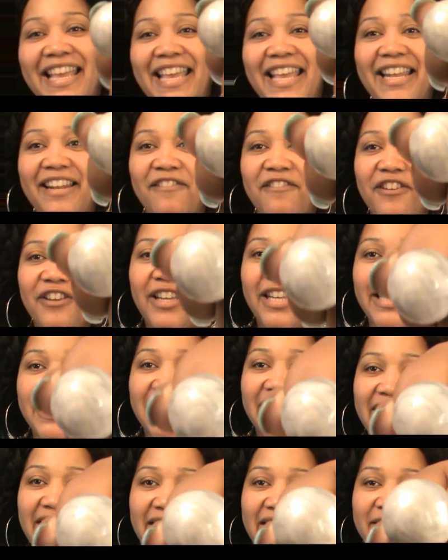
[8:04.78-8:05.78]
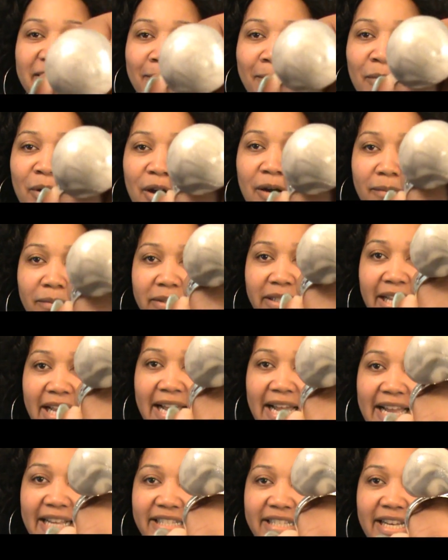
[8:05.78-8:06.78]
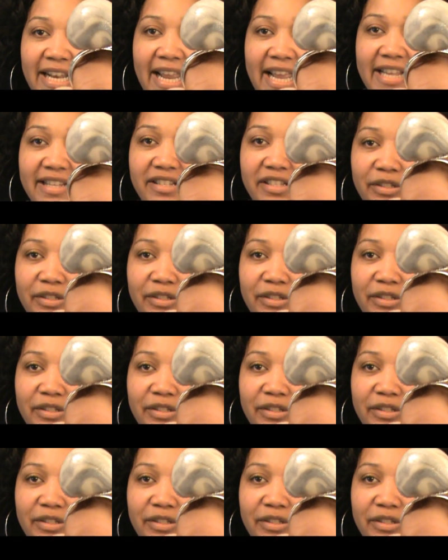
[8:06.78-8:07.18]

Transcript: And if you can see, it's marbleized and it has